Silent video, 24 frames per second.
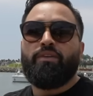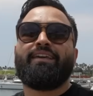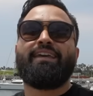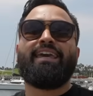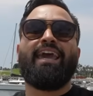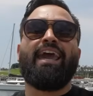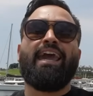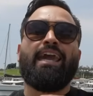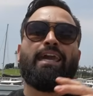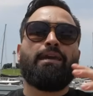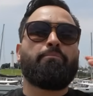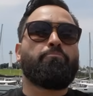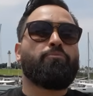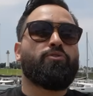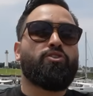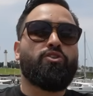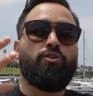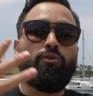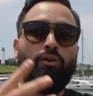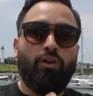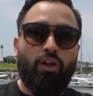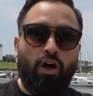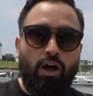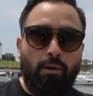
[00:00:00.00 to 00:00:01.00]
came
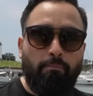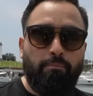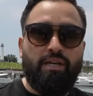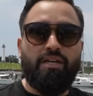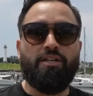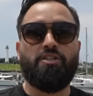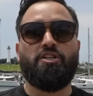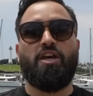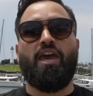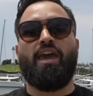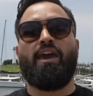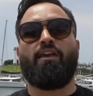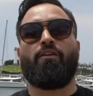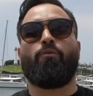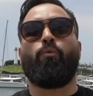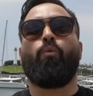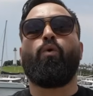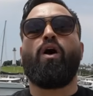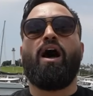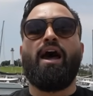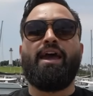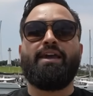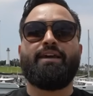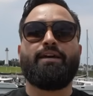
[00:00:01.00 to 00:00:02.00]
to Long Beach and
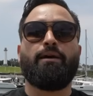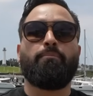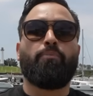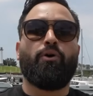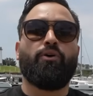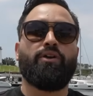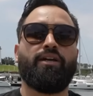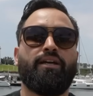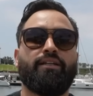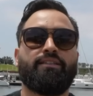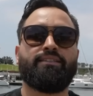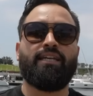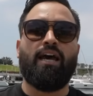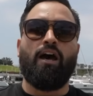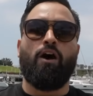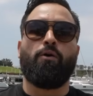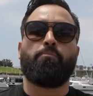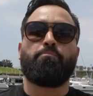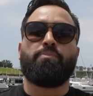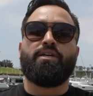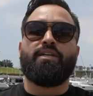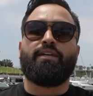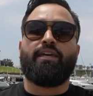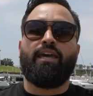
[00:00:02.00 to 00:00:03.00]
why Cambodia
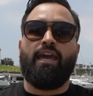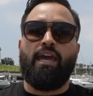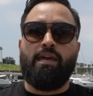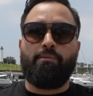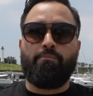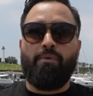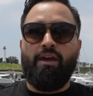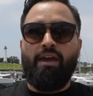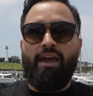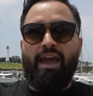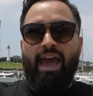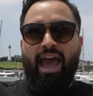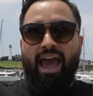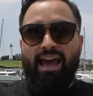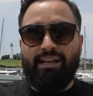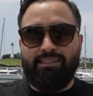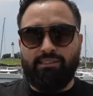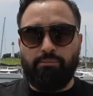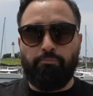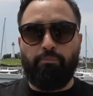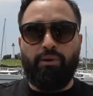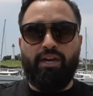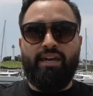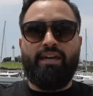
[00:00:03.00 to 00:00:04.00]
Town became
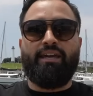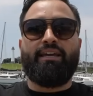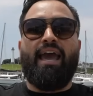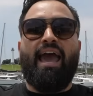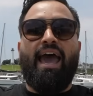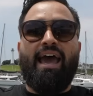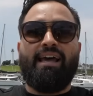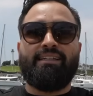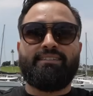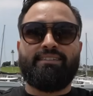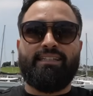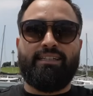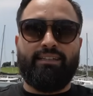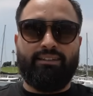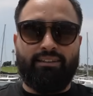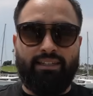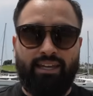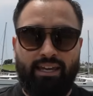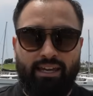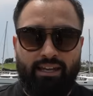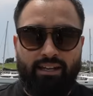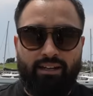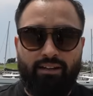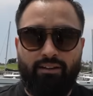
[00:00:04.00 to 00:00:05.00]
as big as it
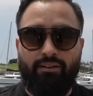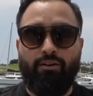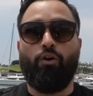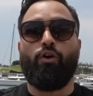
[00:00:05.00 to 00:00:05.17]
did,